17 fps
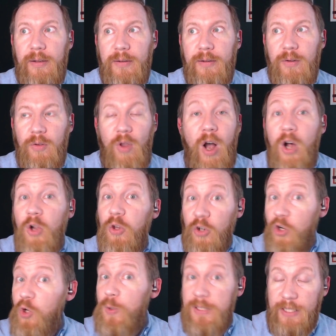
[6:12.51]

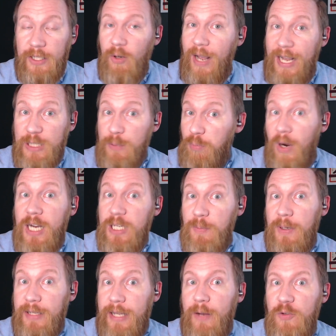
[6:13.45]
Lawler, who still has
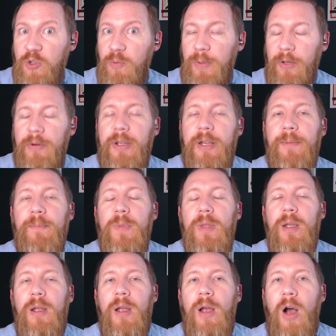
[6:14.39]
prospect eligibility,
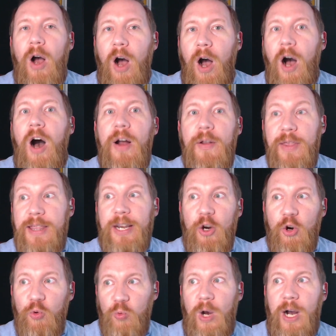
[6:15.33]
on
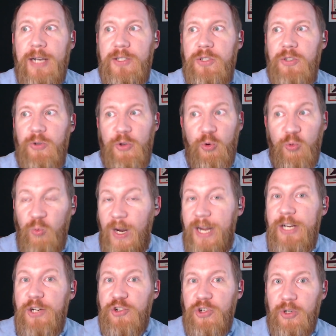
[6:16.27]
their roster. And the
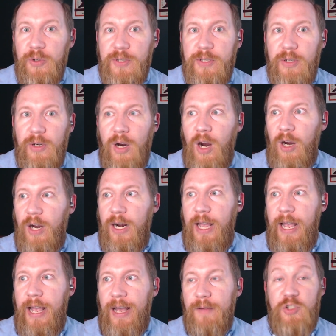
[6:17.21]
Rangers are going to
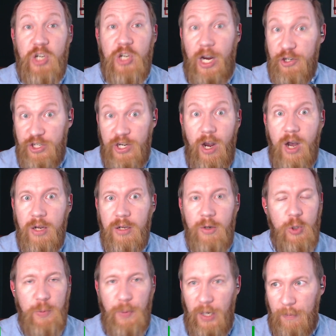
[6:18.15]
have Josh Young,
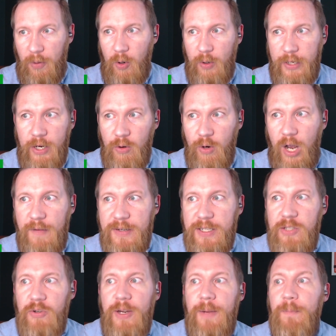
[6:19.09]
who's been up all year,
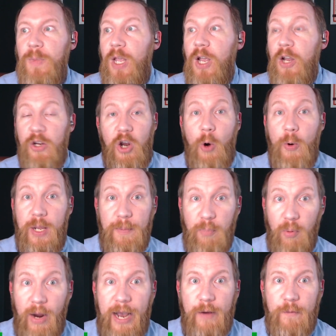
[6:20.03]
obviously, Cody
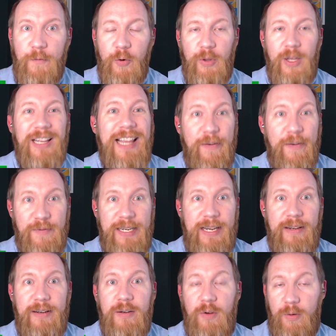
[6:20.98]
Bradford, the
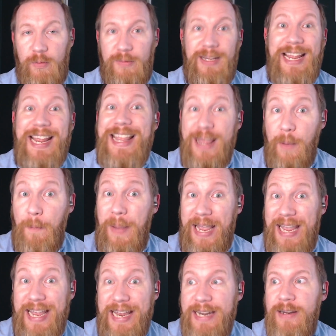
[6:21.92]
lefty in the
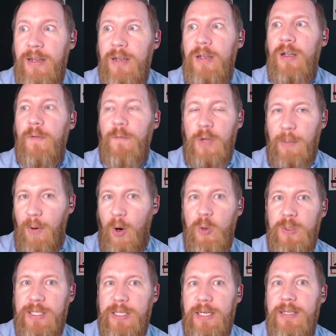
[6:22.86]
pen for the
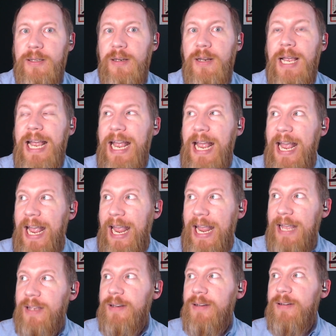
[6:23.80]
postseason,
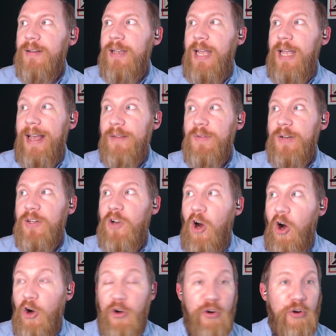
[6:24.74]
and Evan
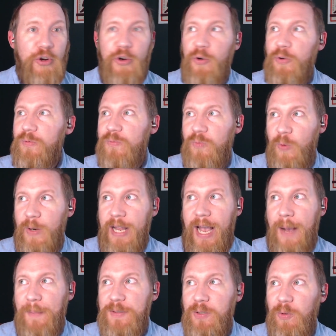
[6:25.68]
Carter, who we
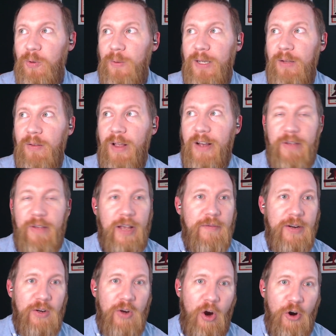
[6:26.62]
absolutely love.
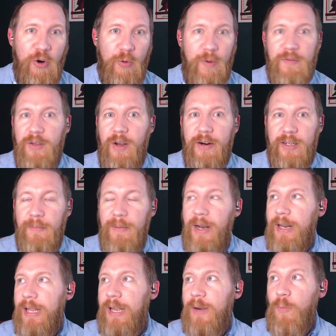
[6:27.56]
Evan Carter, we've talked
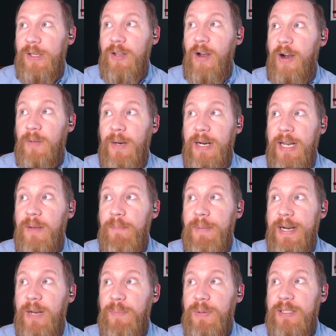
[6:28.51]
about him. We talked about him
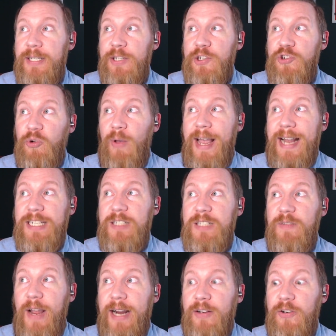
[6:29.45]
being a potential X
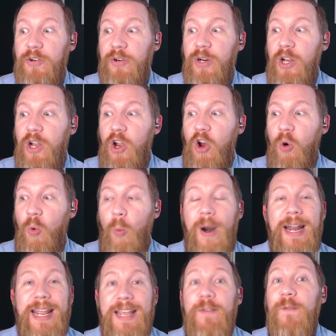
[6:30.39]
factor
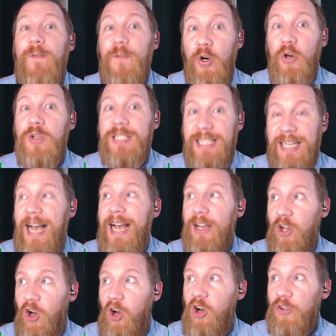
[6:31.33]
when he first
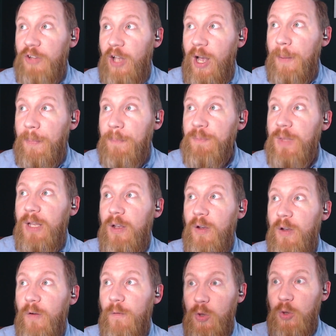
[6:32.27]
got called up
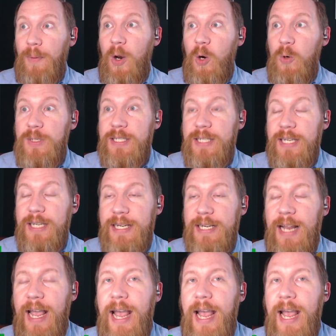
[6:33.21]
for the postseason.